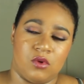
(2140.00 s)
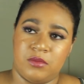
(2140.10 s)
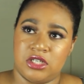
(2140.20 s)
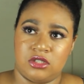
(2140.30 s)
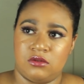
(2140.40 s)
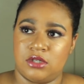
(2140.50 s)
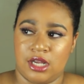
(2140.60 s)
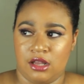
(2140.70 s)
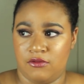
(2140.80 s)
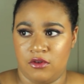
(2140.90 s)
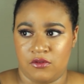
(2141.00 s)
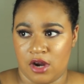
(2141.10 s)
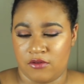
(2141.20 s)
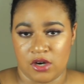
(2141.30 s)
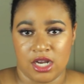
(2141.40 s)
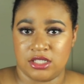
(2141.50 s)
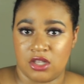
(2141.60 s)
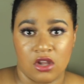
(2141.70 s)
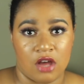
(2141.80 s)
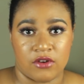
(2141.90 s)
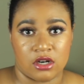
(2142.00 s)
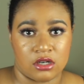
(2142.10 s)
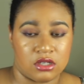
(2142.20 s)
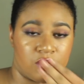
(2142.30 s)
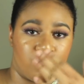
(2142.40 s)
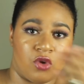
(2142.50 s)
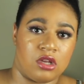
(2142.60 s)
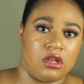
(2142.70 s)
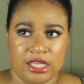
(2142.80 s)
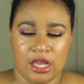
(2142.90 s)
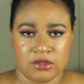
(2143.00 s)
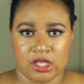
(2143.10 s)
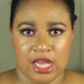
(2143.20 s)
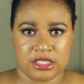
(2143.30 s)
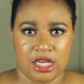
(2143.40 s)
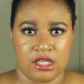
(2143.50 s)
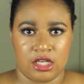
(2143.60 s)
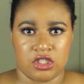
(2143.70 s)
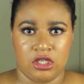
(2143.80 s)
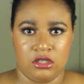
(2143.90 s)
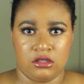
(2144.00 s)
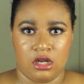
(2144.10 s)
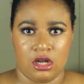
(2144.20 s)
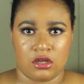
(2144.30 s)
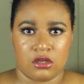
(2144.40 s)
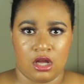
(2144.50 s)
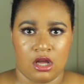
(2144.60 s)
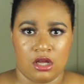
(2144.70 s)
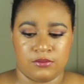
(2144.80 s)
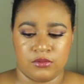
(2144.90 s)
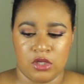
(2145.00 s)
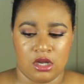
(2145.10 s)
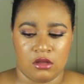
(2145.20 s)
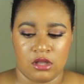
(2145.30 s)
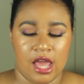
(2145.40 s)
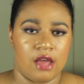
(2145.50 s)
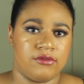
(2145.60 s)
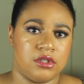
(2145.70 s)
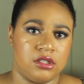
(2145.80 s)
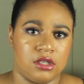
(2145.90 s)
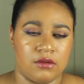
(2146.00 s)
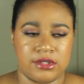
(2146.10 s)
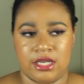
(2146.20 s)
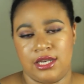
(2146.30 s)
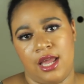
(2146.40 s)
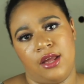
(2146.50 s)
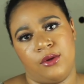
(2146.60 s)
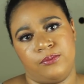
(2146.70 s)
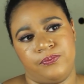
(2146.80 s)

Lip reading: will miss you and I love you forever, and I still love her. Like, that was her last night, like, she you know, left. I was like, damn.